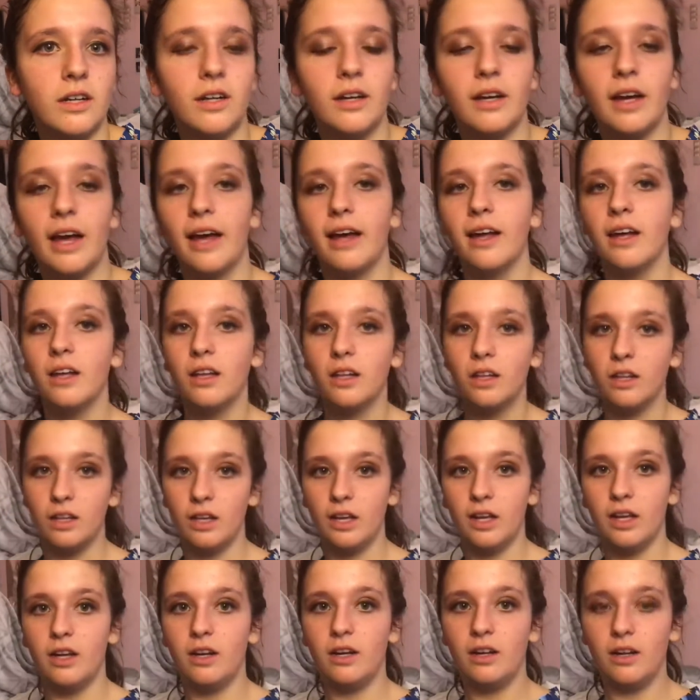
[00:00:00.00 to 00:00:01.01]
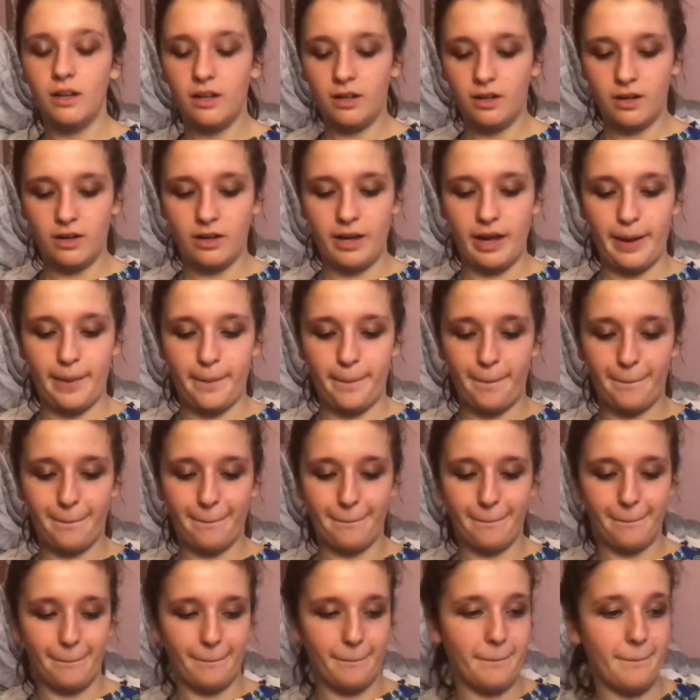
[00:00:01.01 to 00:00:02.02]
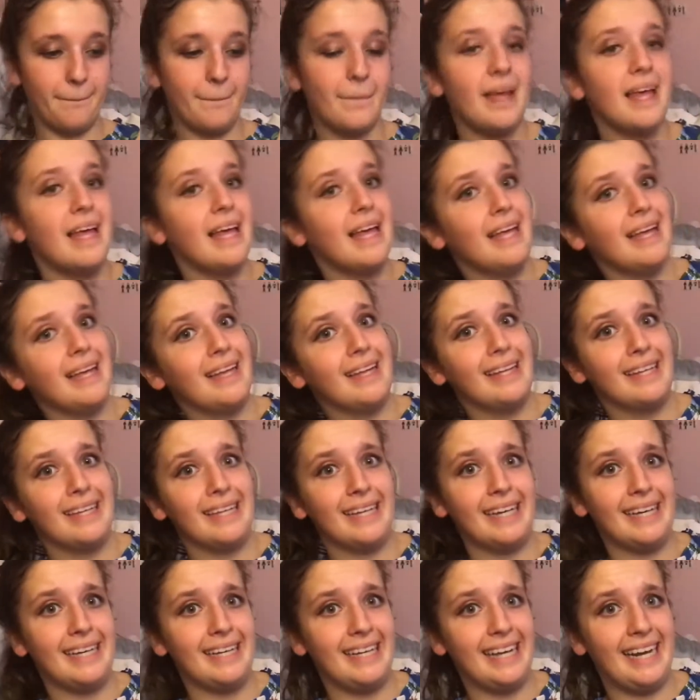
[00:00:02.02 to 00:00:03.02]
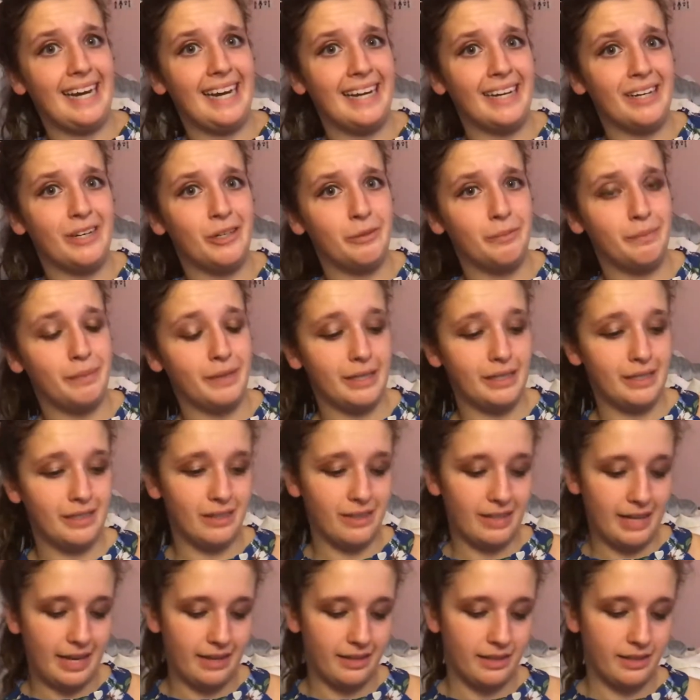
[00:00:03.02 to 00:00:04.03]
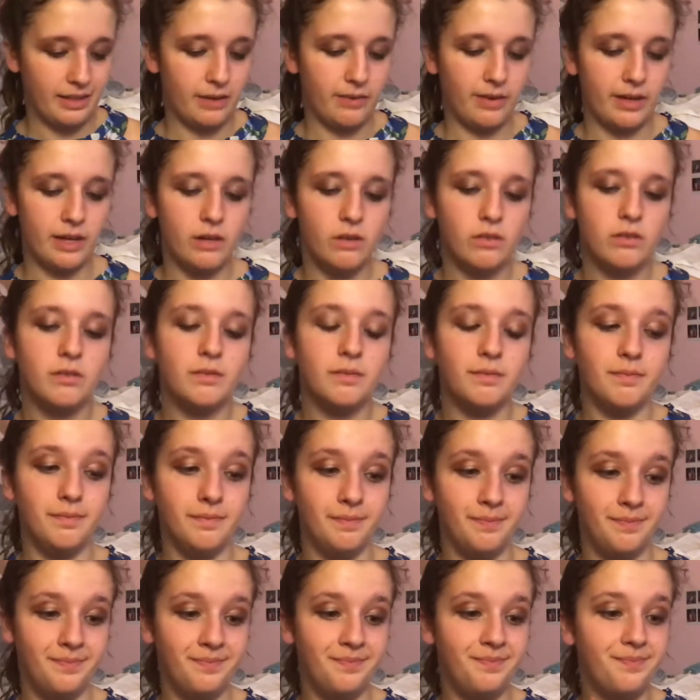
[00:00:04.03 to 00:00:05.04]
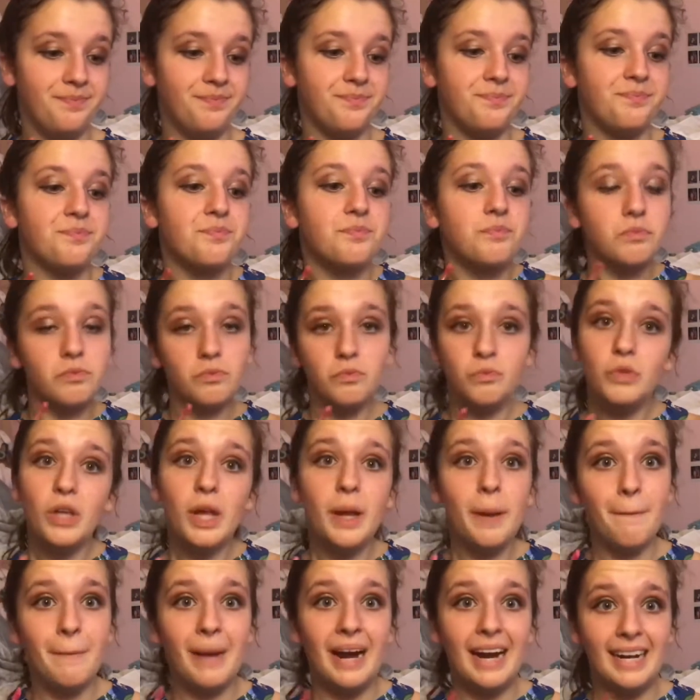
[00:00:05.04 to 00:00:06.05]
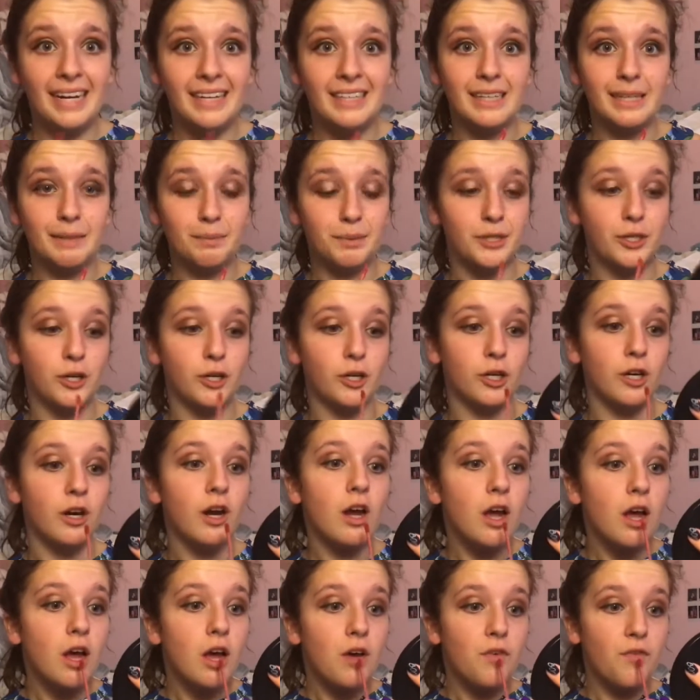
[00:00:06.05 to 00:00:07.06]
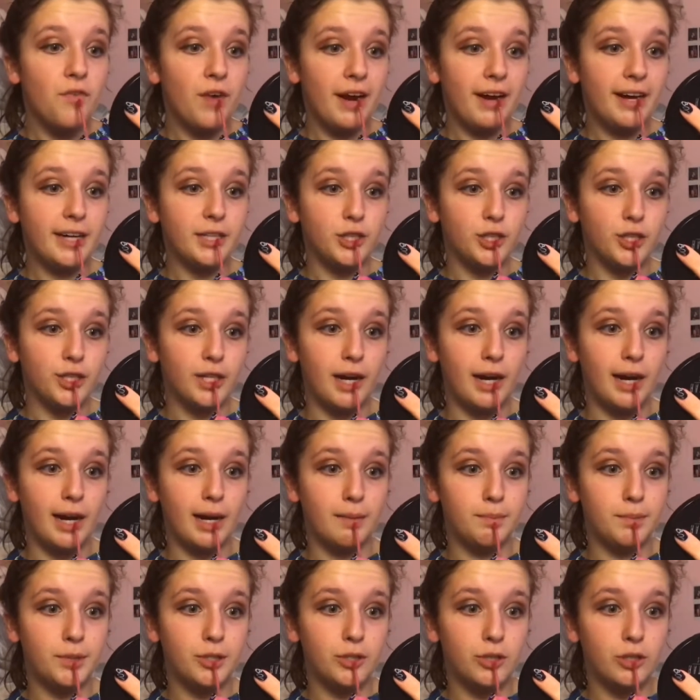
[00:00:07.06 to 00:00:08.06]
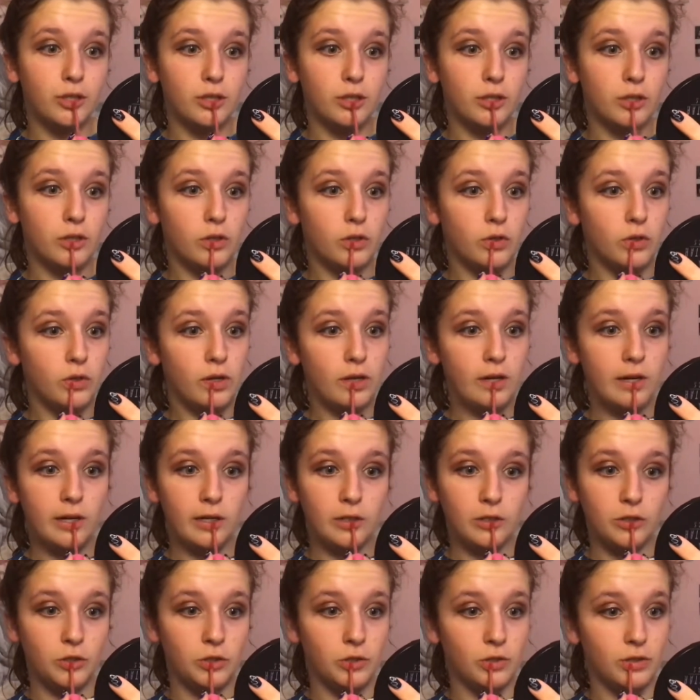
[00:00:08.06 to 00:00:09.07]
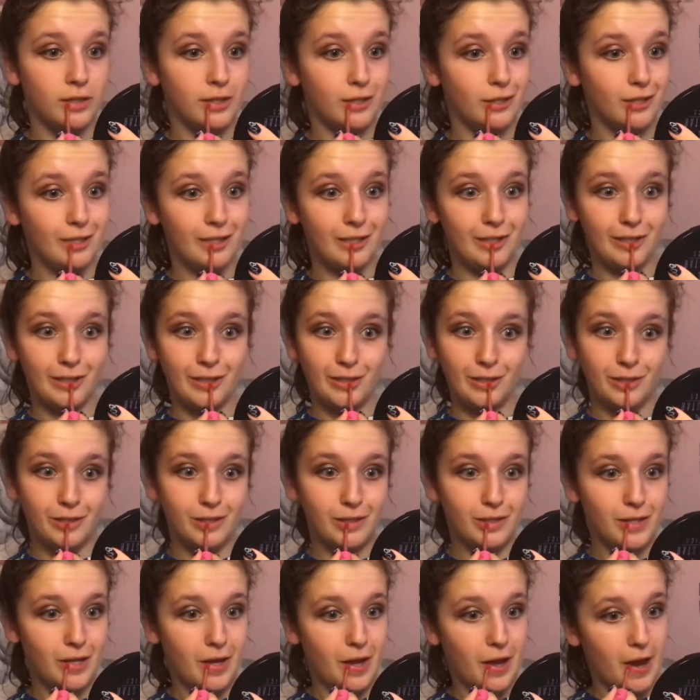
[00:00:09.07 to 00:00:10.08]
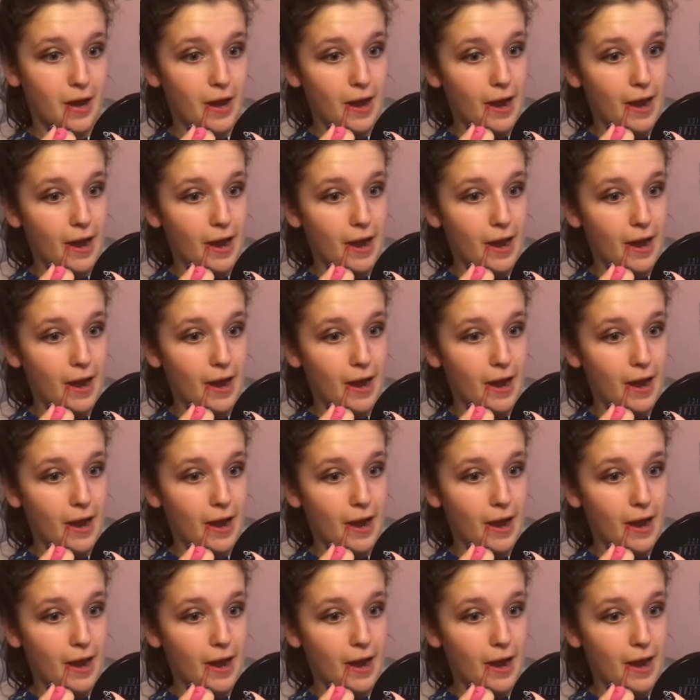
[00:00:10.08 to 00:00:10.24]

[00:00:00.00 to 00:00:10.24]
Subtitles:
Okay. I can't open that. Okay, there we go. My lips are very chapped, so enjoy this.